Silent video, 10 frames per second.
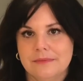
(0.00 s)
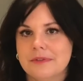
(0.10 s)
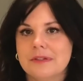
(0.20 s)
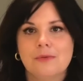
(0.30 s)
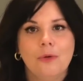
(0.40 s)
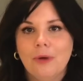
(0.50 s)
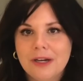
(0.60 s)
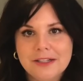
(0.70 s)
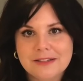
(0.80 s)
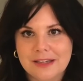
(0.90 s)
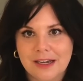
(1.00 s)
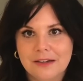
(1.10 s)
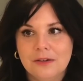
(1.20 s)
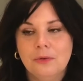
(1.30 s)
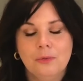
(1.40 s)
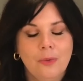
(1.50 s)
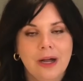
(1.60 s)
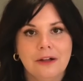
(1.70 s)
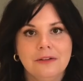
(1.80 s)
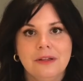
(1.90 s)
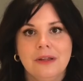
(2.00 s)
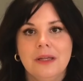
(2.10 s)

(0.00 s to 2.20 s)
So what is that? Well,